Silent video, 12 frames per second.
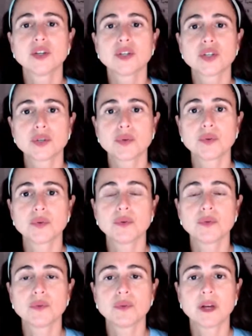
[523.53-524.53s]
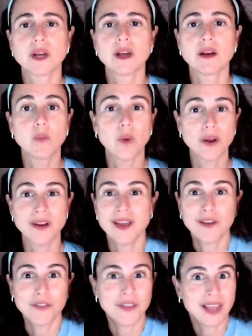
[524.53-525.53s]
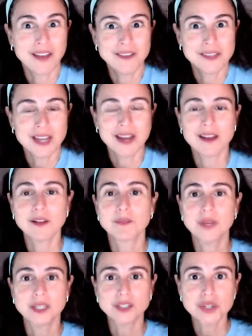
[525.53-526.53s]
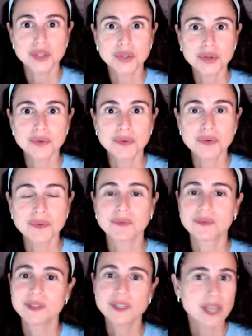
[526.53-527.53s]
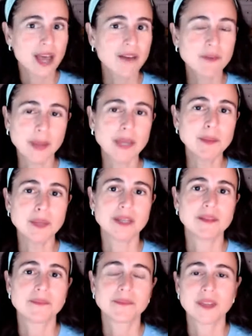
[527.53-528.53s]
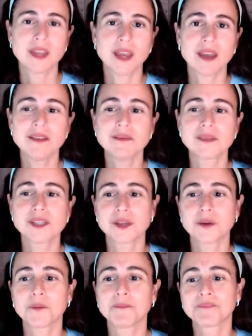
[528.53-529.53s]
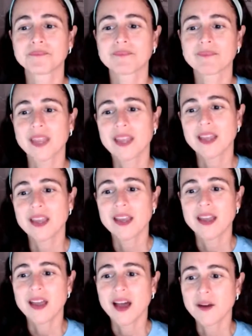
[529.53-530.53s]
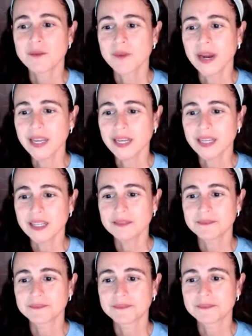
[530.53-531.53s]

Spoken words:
to, one, a healthy lifestyle, and two, to have a baby. Okay, so alrighty,